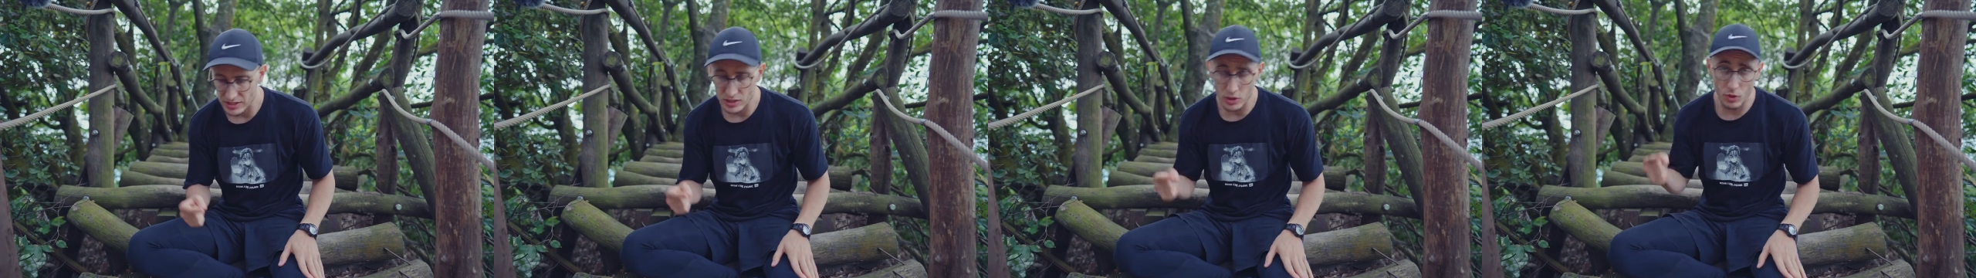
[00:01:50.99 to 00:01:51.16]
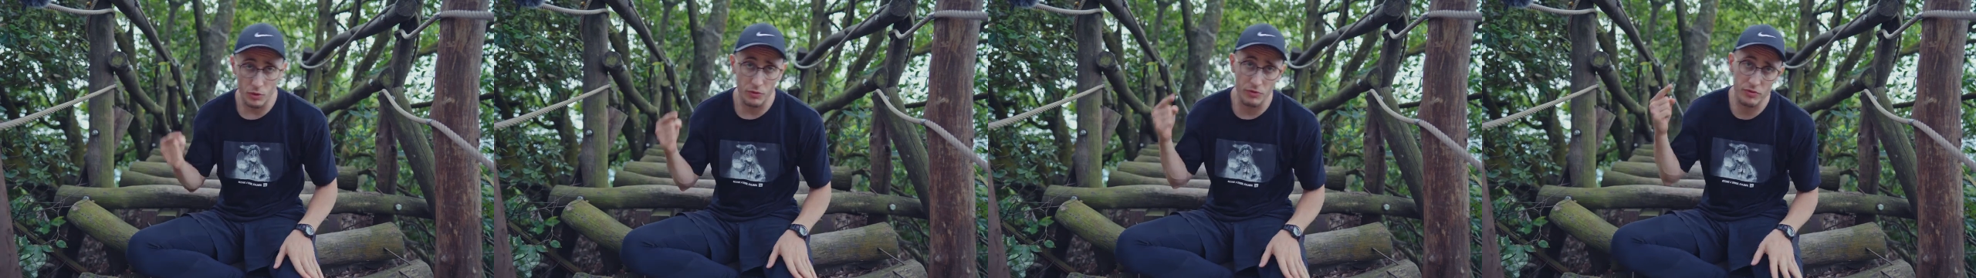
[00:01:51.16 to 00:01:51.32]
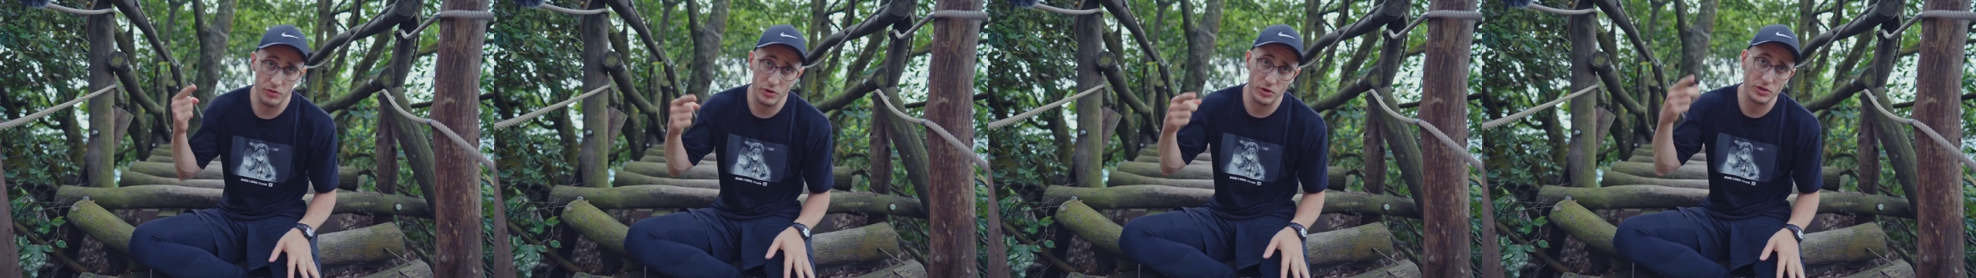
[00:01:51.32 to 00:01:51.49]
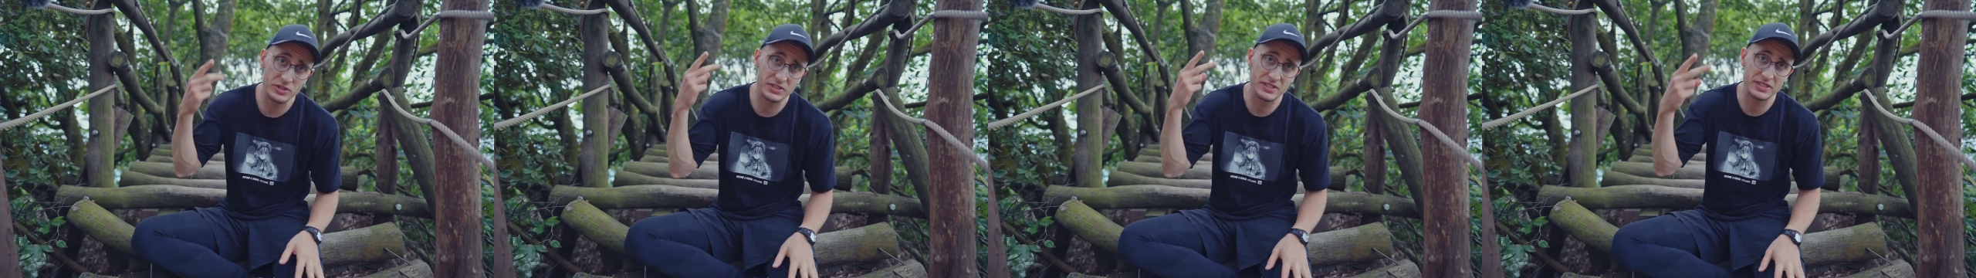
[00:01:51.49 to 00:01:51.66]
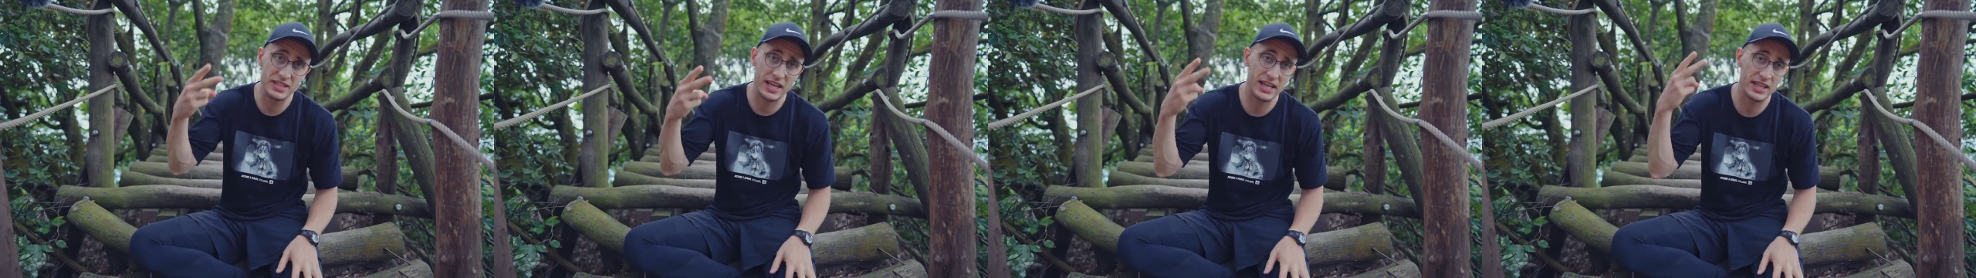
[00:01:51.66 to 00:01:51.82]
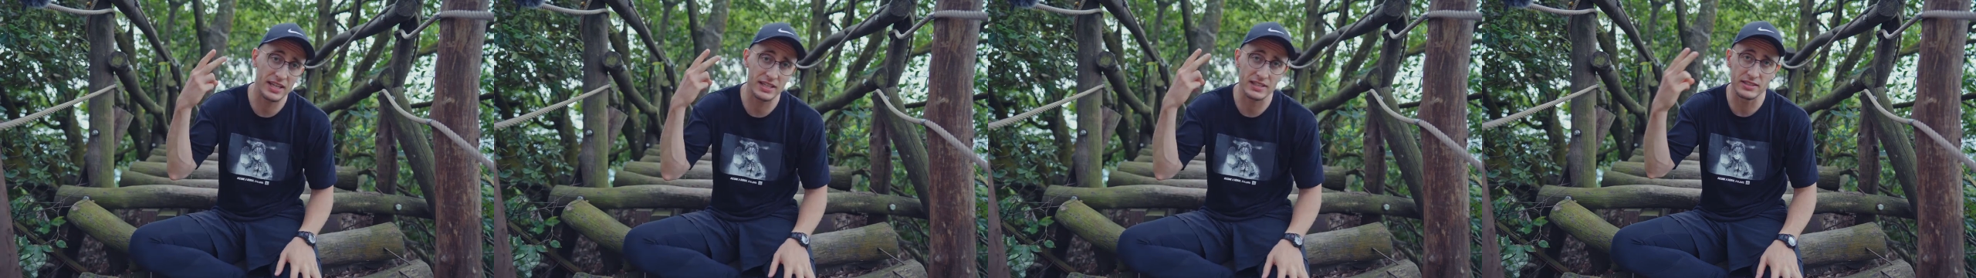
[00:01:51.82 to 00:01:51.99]
So first,
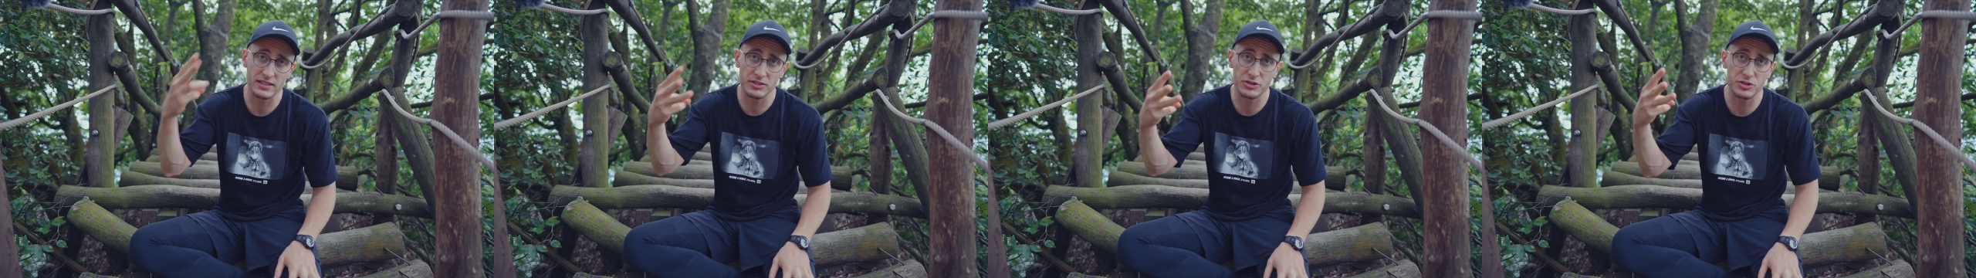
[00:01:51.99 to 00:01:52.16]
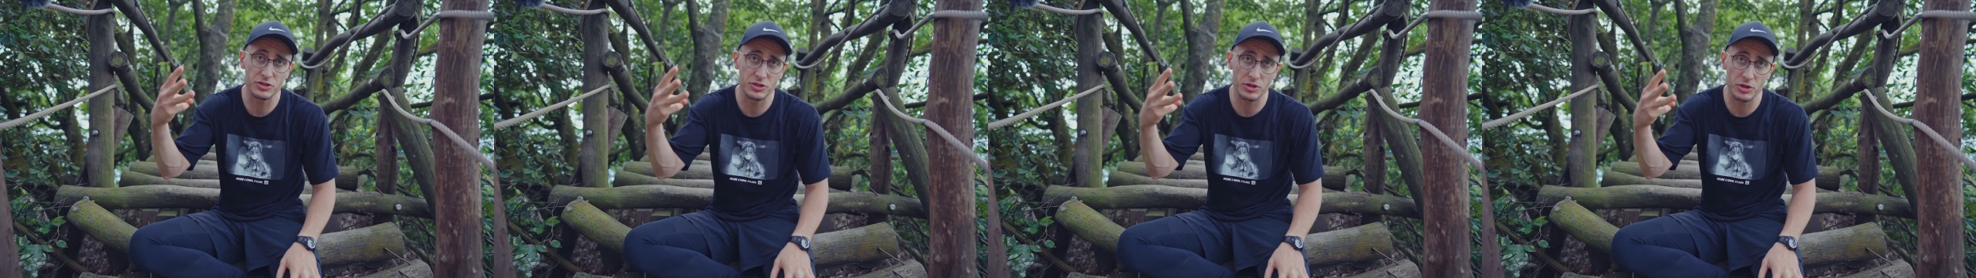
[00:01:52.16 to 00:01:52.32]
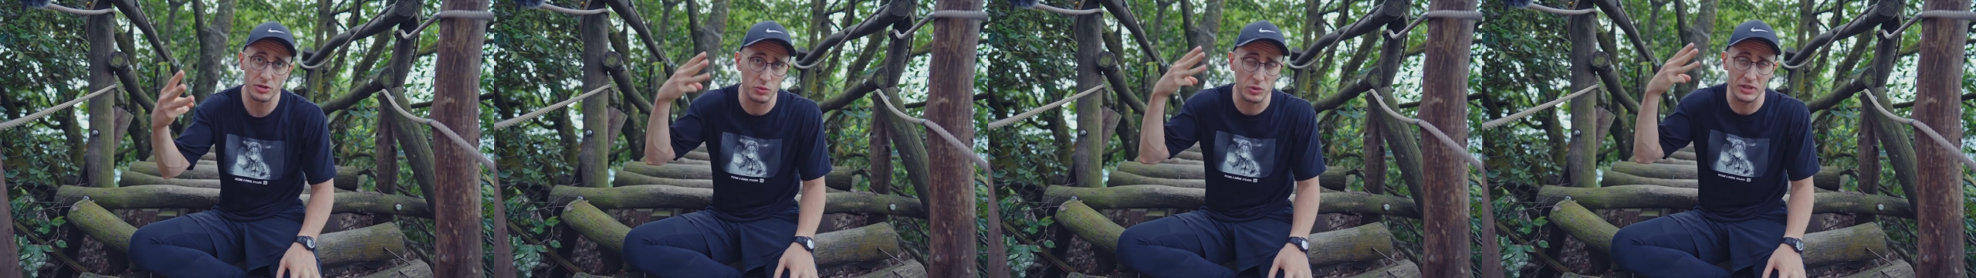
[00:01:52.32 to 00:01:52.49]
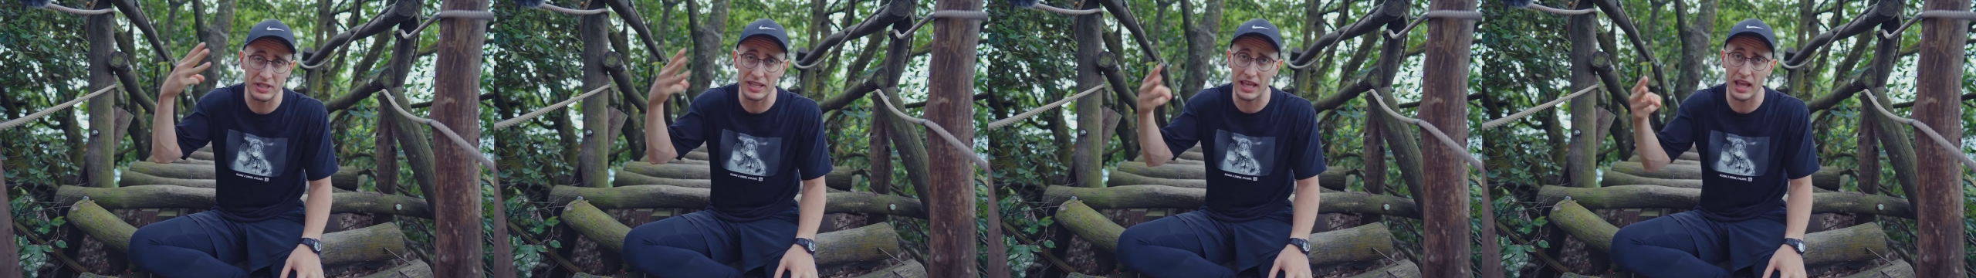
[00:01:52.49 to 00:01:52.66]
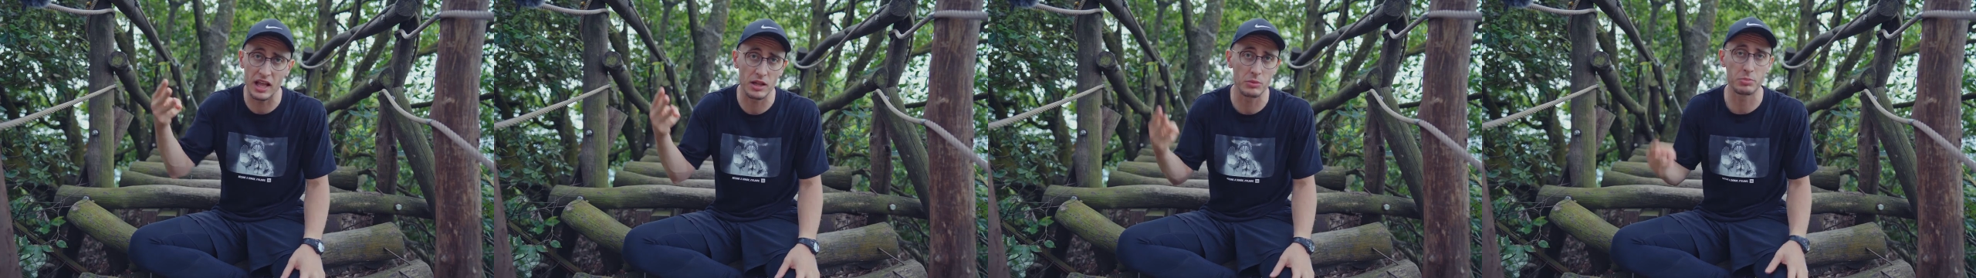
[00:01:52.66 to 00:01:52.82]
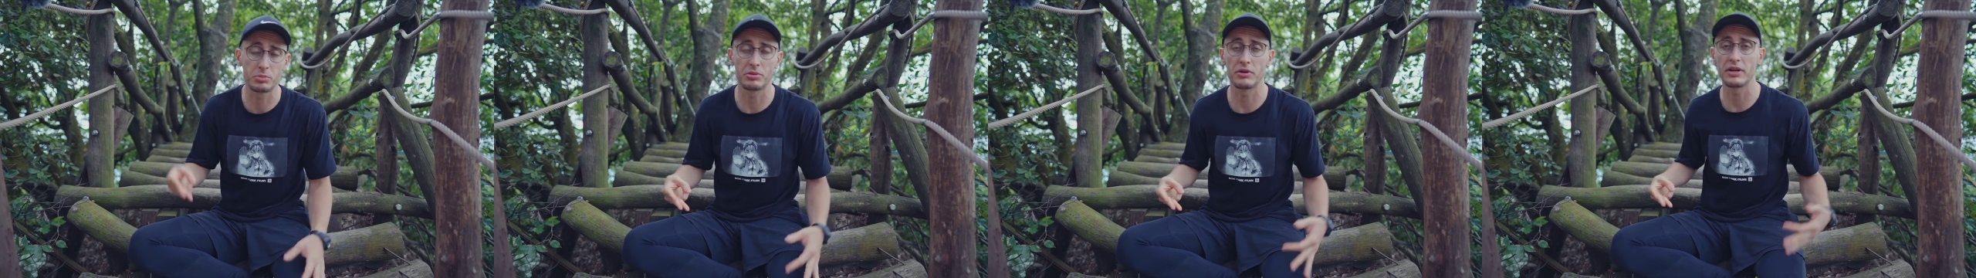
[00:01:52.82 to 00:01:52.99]
second and third we
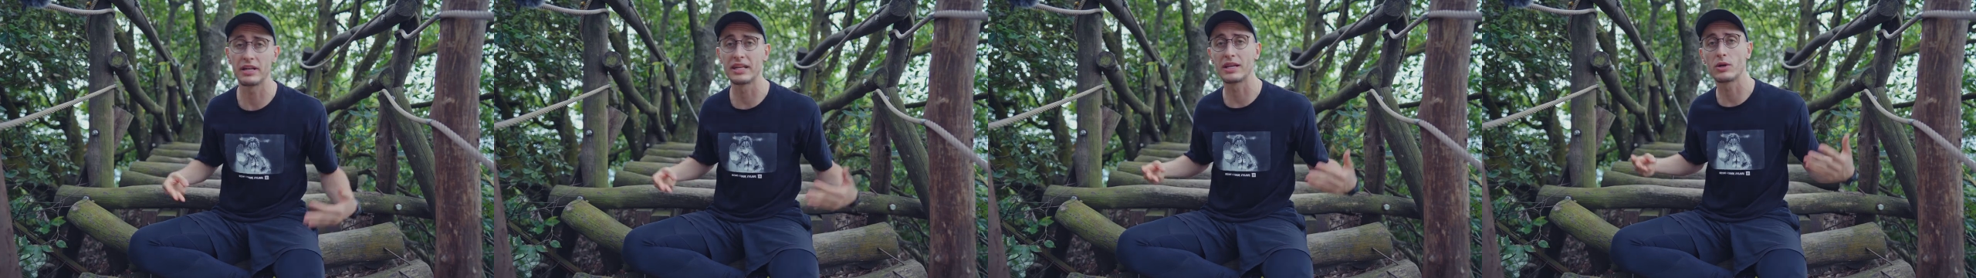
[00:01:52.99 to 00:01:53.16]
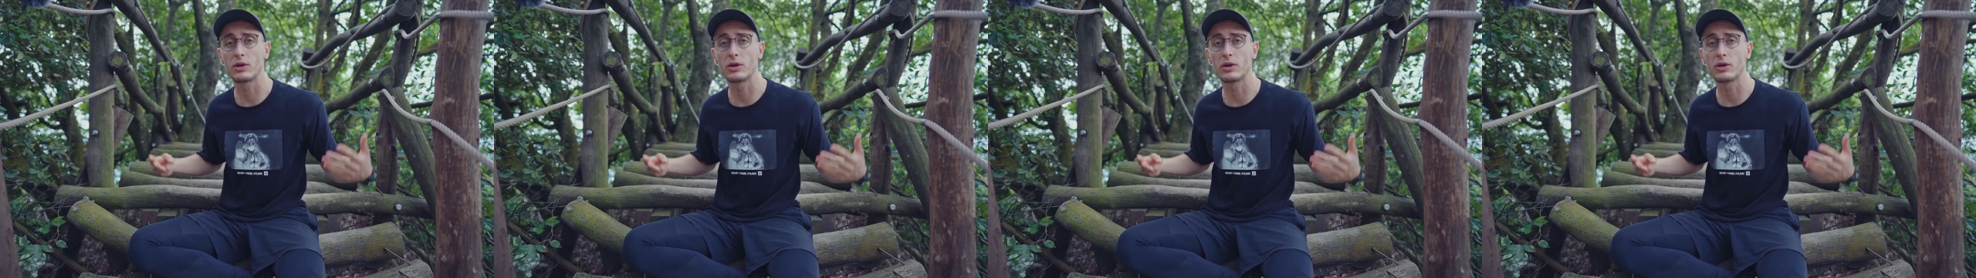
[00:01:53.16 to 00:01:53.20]
nailed pretty